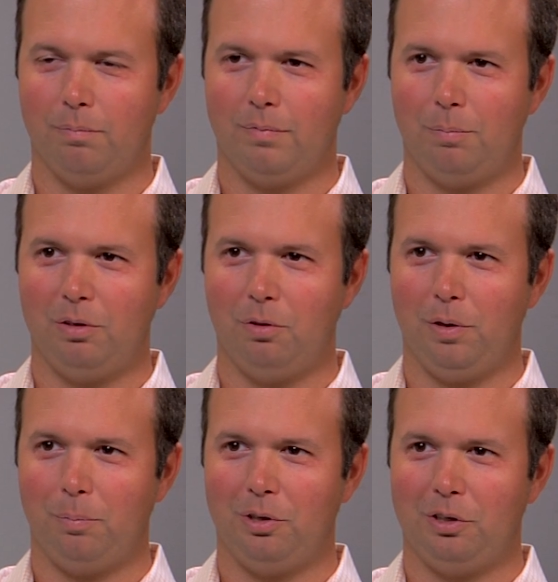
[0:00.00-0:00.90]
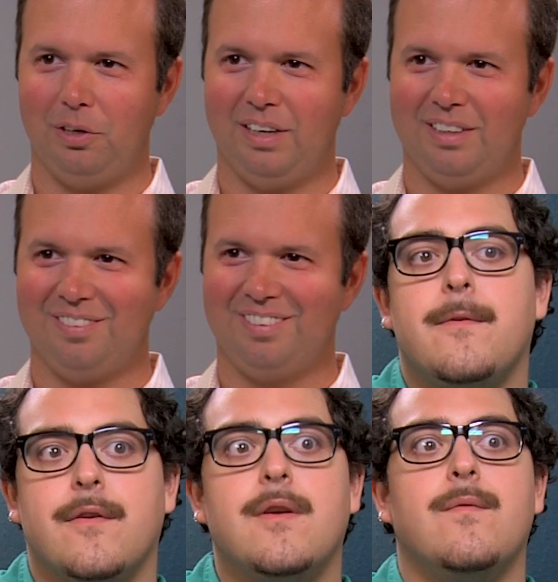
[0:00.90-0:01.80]
I've been told I'm pretty good at it.
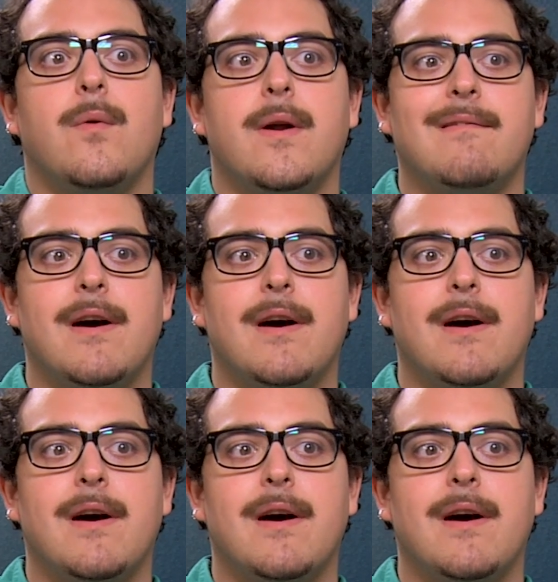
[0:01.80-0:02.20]
So you've won a